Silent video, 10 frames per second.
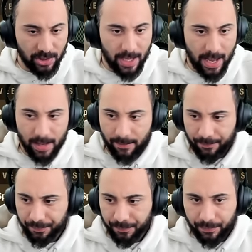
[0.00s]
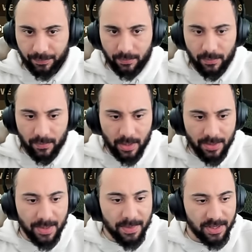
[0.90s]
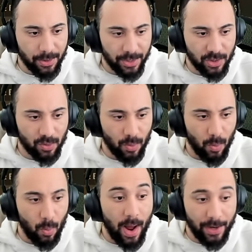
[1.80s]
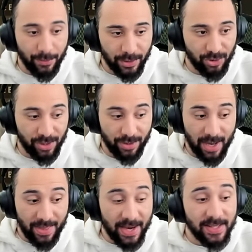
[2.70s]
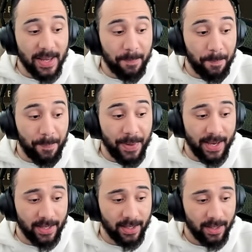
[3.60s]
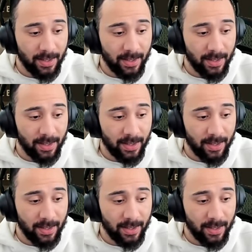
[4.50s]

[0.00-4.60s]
got the mysterious wandering trader. Now that is a big...